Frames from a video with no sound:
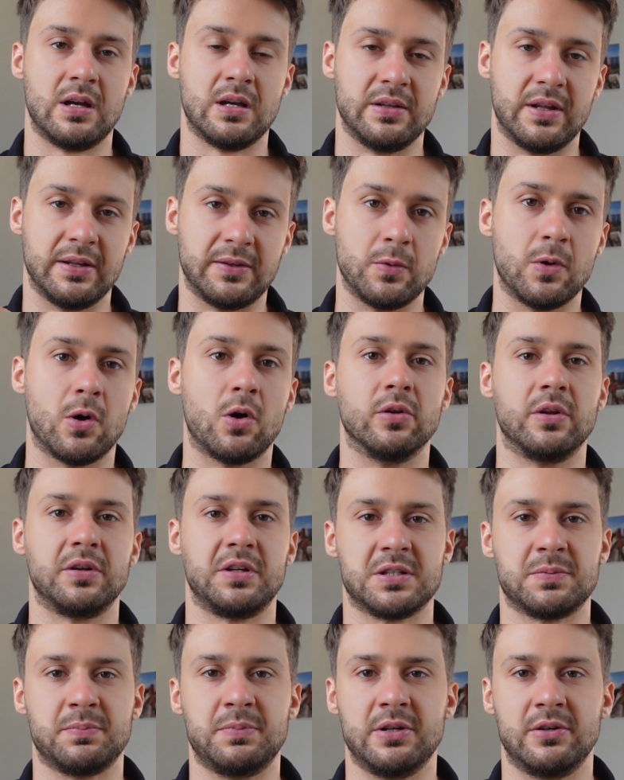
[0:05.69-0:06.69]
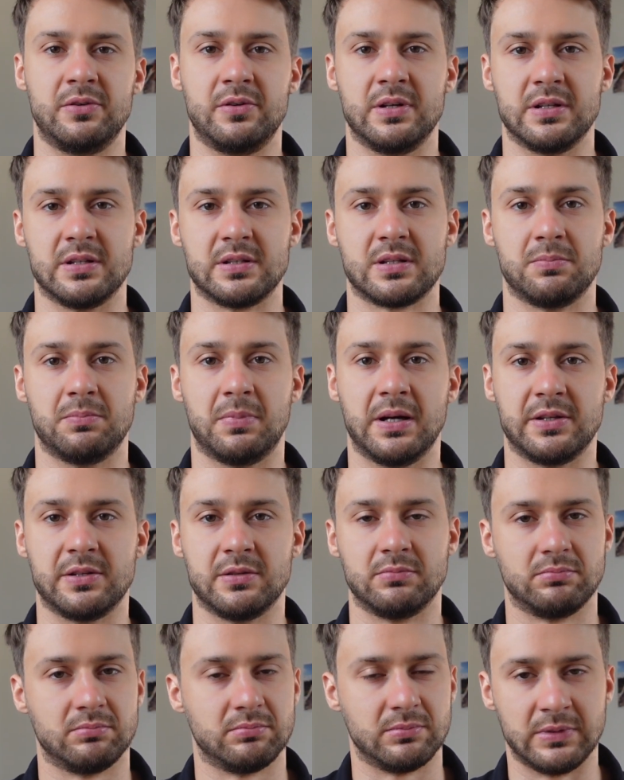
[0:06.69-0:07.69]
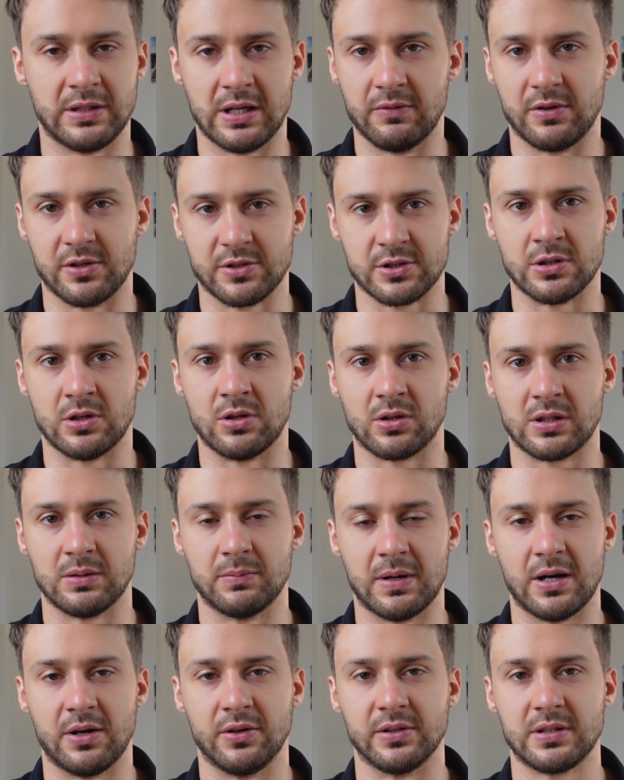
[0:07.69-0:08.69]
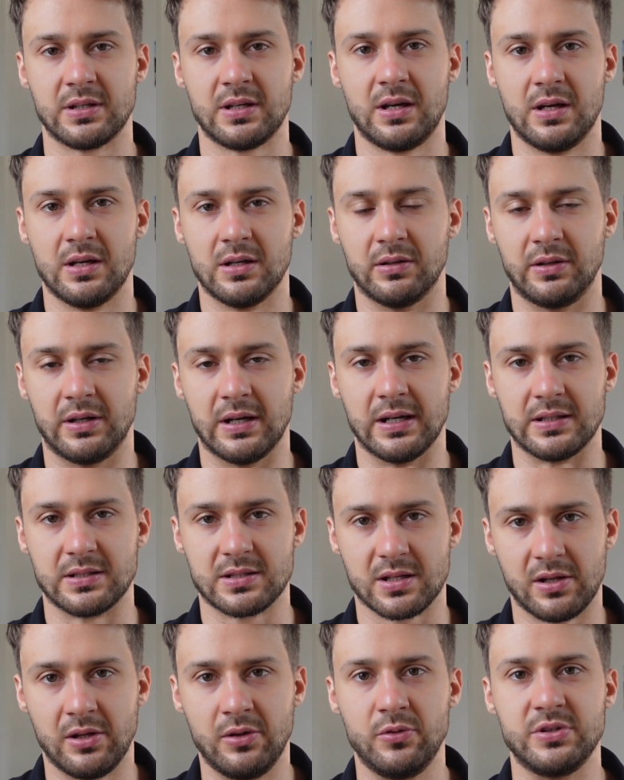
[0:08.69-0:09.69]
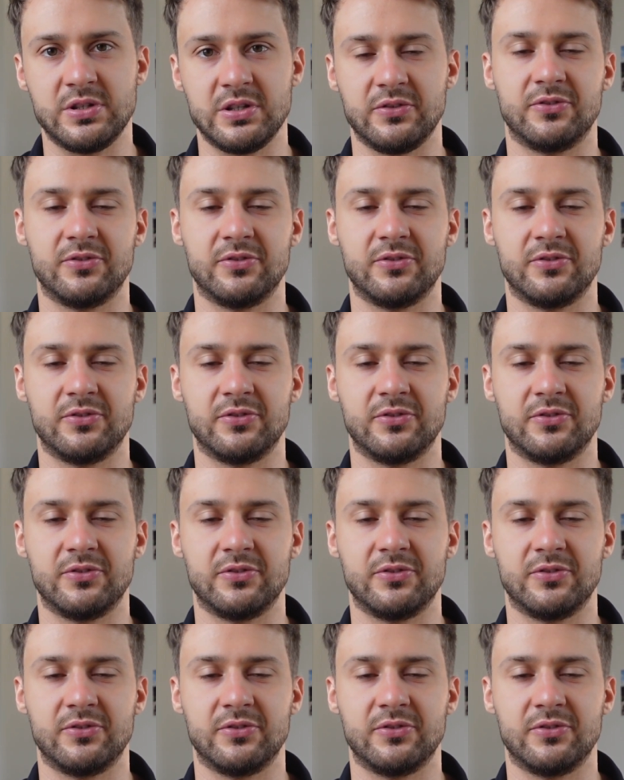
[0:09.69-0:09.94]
that we all experience but never talk about. Alright, losing